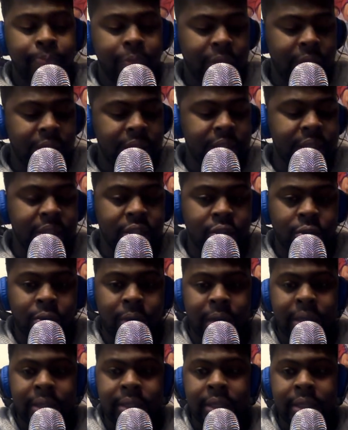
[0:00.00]
This is
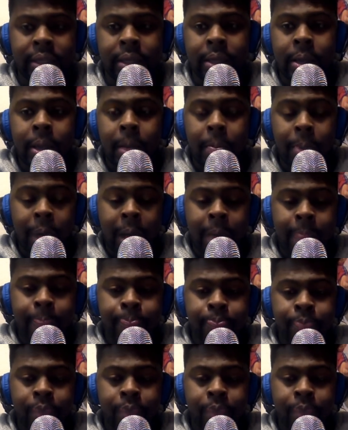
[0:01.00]
crazy. But